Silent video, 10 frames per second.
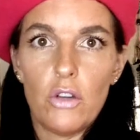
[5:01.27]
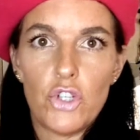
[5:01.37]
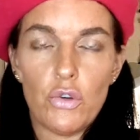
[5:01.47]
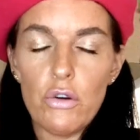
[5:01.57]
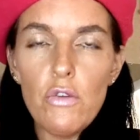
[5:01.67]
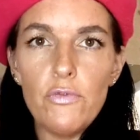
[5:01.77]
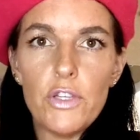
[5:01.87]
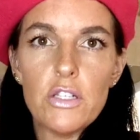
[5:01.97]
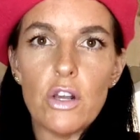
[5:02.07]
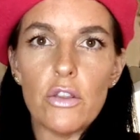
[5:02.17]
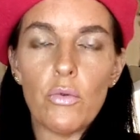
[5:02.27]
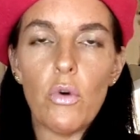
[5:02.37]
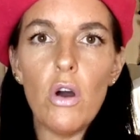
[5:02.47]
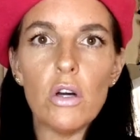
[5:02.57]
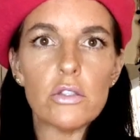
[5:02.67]
trophies on the
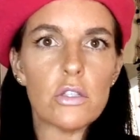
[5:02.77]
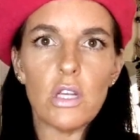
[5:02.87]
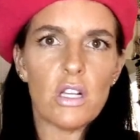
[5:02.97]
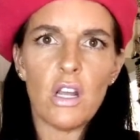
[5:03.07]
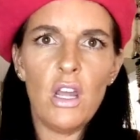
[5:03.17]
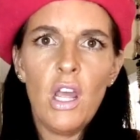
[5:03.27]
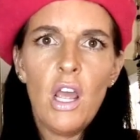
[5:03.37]
walls. Look at